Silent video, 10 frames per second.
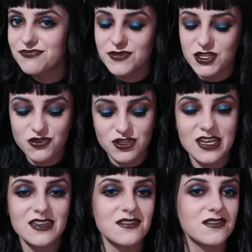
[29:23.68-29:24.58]

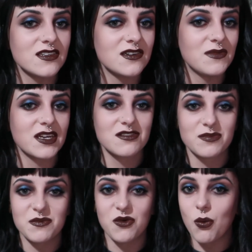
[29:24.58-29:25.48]
neutralizes it, makes it a
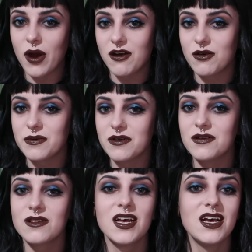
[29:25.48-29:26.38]
bit more
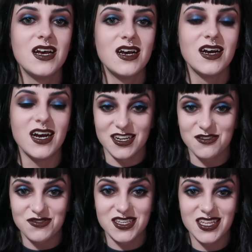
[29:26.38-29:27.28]
wearable, and I
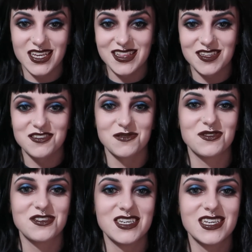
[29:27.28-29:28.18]
really like this
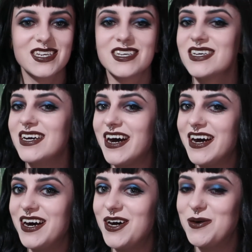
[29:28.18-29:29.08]
lipstick.
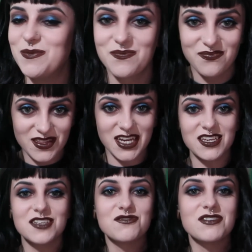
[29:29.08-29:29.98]
I think
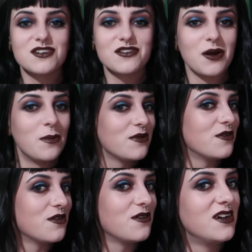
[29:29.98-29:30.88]
it's a really good
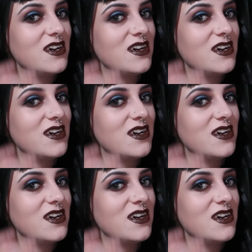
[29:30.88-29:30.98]
combo.